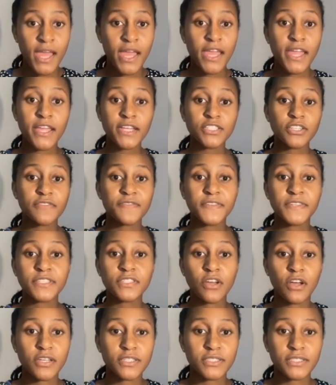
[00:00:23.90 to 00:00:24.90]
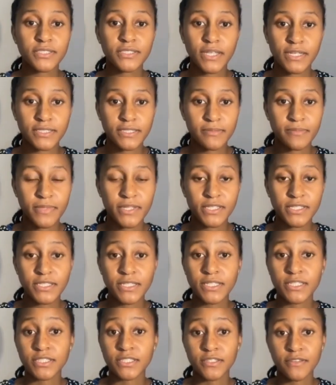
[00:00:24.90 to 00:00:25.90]
Each of these cost deductibility
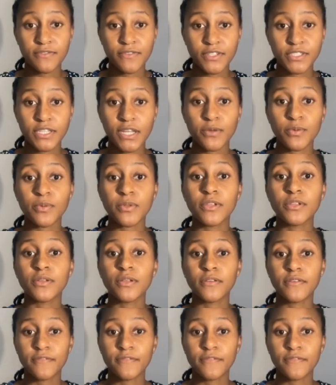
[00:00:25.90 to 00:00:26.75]
is different and will